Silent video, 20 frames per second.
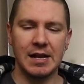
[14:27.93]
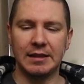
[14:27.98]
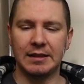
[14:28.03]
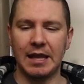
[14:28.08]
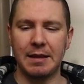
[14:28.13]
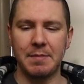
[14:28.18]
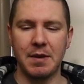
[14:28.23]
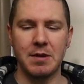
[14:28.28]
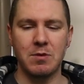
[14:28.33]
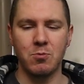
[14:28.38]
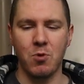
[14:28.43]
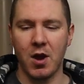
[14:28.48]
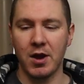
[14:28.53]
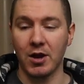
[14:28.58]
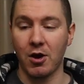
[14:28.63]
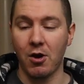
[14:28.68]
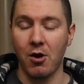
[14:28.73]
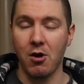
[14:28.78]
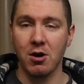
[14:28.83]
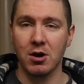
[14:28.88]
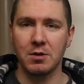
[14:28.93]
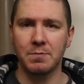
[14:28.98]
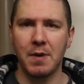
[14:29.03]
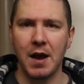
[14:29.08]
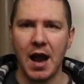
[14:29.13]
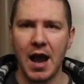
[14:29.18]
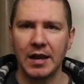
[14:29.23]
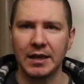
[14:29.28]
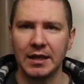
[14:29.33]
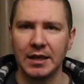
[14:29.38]
They might want a hard
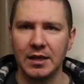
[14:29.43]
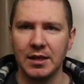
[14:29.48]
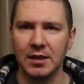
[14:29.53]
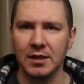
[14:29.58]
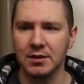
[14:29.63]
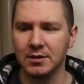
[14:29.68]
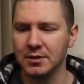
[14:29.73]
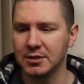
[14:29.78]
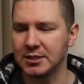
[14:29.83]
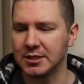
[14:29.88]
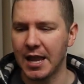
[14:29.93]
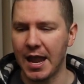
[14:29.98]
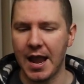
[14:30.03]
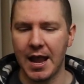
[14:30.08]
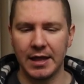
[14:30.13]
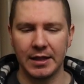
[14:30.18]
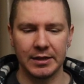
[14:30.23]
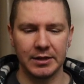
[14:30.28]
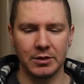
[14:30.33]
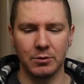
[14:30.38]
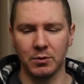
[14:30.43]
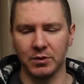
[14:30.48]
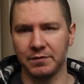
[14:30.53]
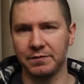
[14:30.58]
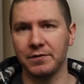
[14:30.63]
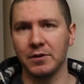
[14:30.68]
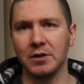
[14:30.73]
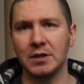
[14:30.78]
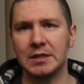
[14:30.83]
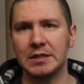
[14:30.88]
body scaler with
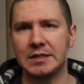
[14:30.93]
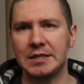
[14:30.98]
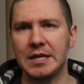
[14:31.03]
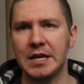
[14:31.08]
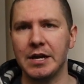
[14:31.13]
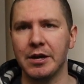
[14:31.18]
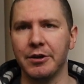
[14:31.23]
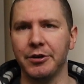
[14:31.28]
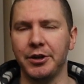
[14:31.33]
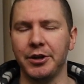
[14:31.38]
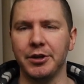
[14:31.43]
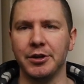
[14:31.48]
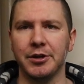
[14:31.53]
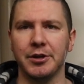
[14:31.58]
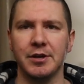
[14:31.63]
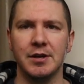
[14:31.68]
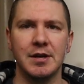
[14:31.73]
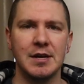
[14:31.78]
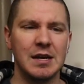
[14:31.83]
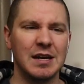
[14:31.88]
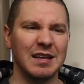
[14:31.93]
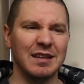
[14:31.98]
full interior,